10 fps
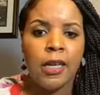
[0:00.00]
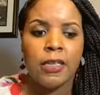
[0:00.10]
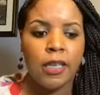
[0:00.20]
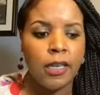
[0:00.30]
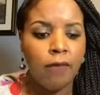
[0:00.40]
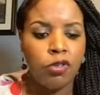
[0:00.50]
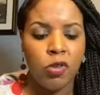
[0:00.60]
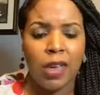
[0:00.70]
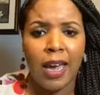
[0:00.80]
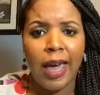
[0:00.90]
to give to
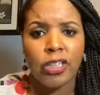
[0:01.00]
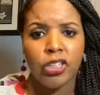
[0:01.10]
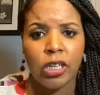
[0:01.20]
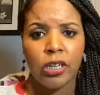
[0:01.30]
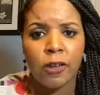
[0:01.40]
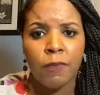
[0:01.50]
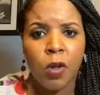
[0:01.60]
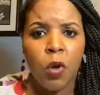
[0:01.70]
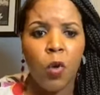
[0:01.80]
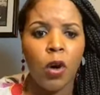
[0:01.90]
the cashier
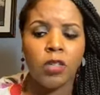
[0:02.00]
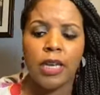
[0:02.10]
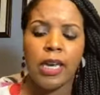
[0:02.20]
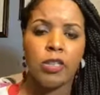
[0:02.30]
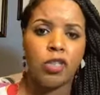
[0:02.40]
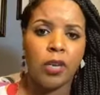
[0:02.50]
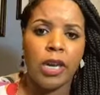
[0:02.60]
or to enter